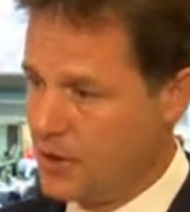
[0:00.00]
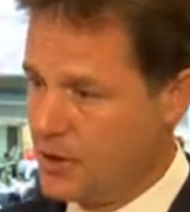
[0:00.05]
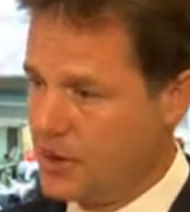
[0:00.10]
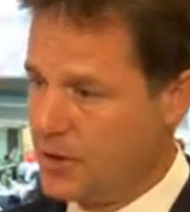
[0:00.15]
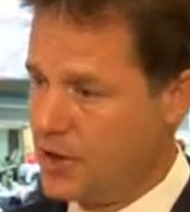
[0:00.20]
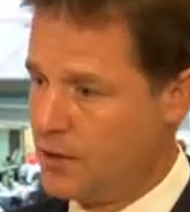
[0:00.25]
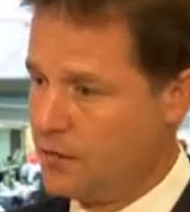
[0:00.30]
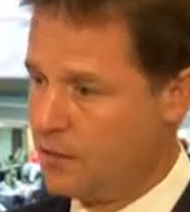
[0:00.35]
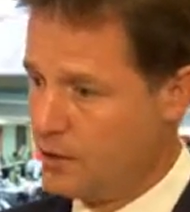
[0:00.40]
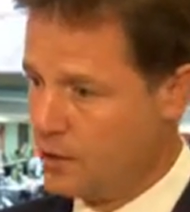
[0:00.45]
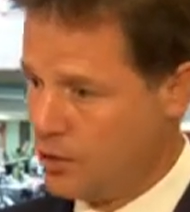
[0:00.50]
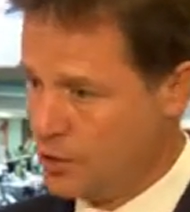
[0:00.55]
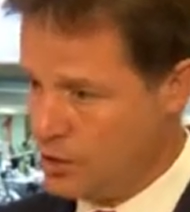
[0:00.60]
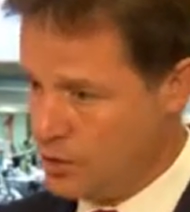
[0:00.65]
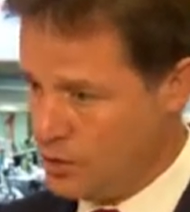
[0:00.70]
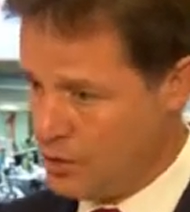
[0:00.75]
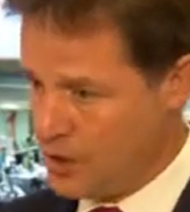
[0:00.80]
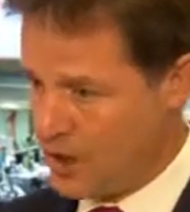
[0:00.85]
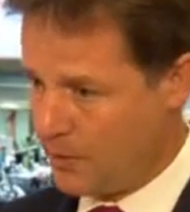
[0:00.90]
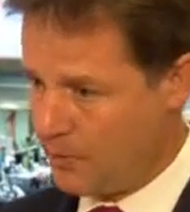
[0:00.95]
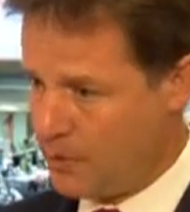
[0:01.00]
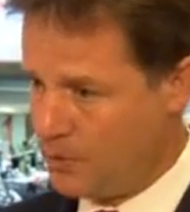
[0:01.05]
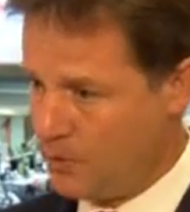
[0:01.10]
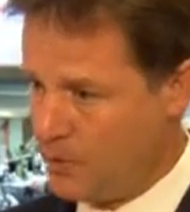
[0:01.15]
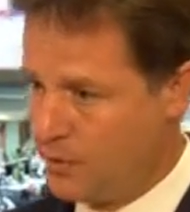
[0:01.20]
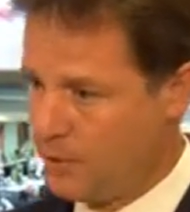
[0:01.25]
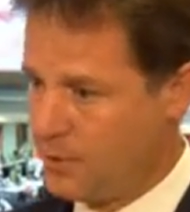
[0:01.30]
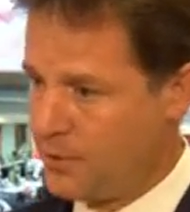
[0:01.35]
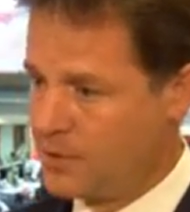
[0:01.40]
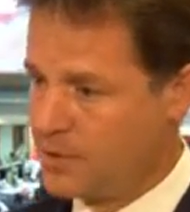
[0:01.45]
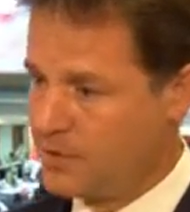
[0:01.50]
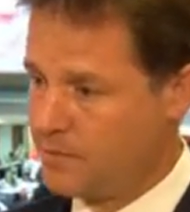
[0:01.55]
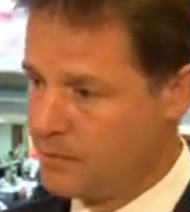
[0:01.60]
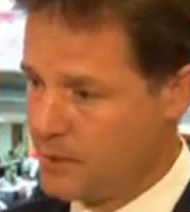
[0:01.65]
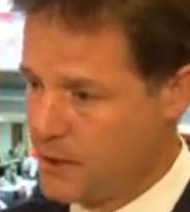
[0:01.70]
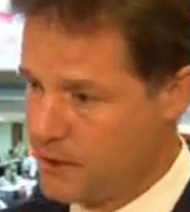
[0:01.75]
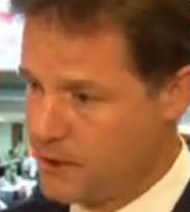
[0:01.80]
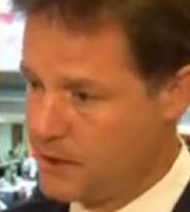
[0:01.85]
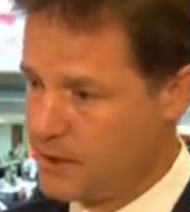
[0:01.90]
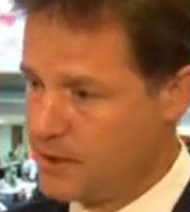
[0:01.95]
that if you use chemical weapons, if
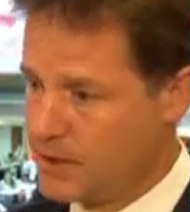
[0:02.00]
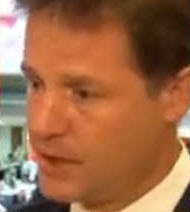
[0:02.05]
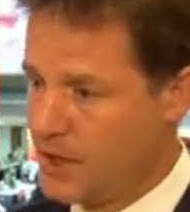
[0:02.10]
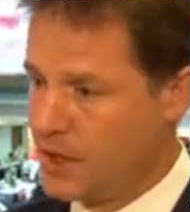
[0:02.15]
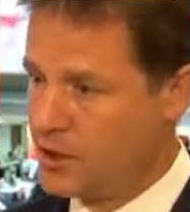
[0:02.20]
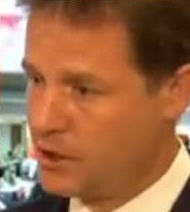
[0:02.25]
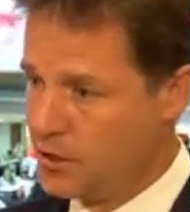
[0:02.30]
President Assad